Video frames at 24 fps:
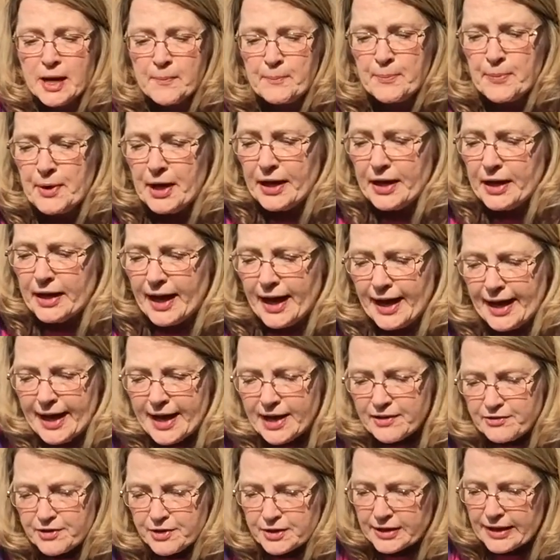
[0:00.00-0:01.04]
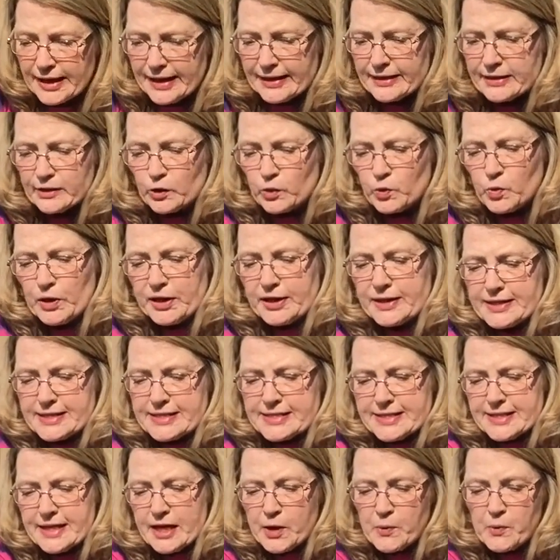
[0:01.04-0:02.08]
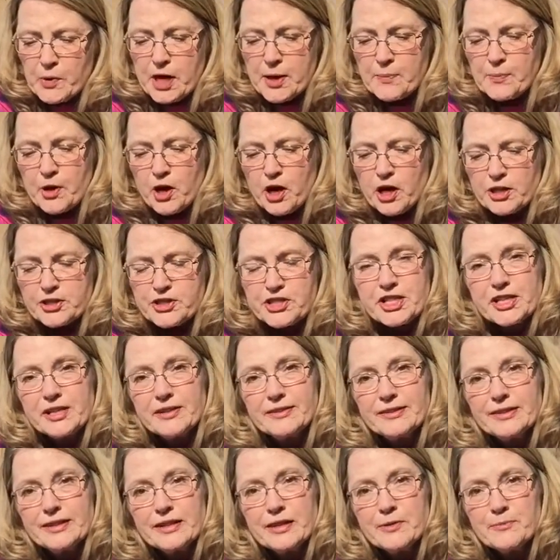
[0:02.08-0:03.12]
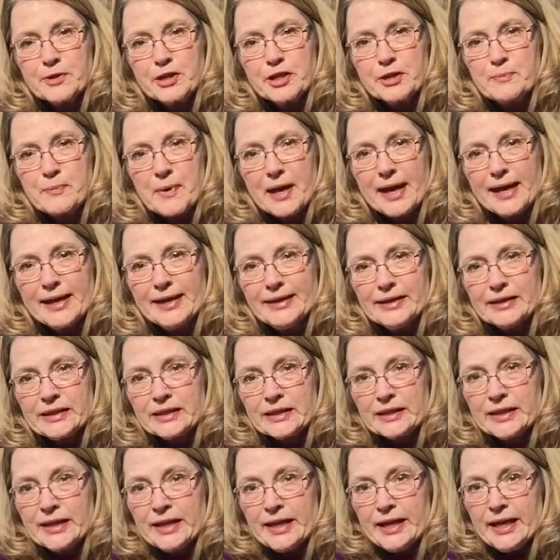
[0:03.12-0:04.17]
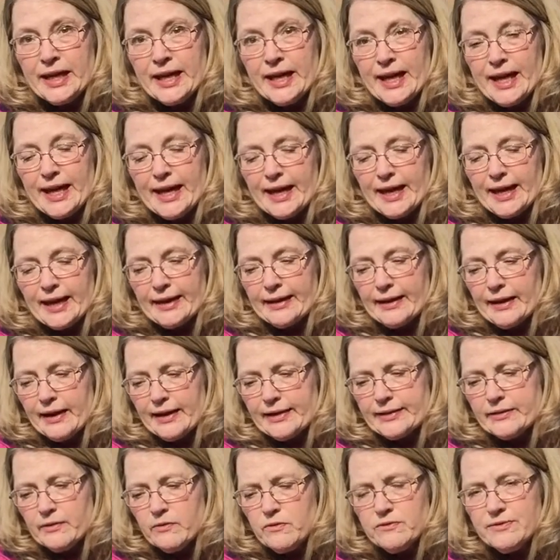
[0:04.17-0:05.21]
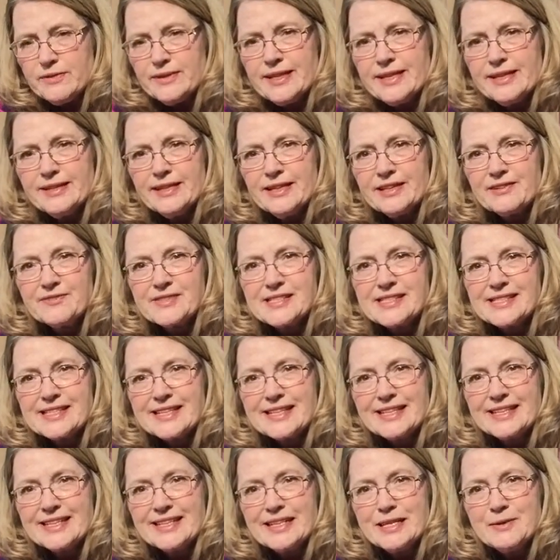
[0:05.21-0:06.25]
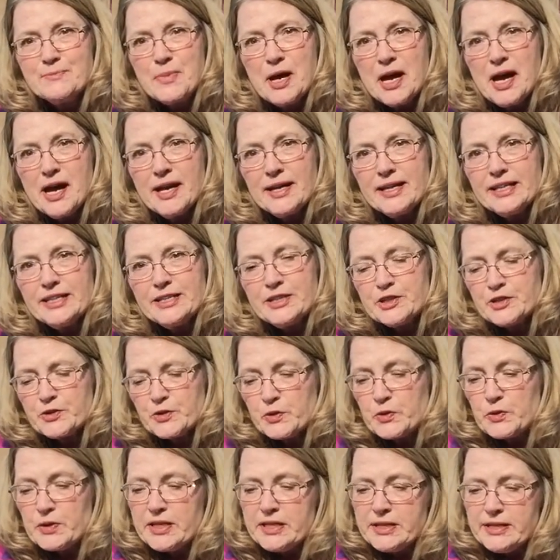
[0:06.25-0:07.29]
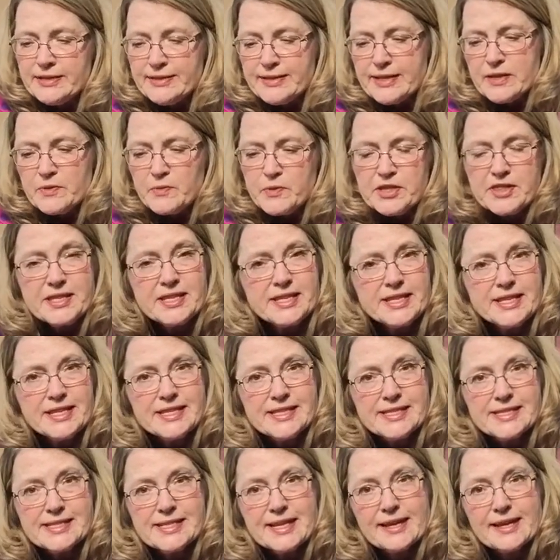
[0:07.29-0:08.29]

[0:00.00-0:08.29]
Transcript: But I have a kind of quick DIY project that I'm going to make, and I don't think I've seen anybody do anything with these.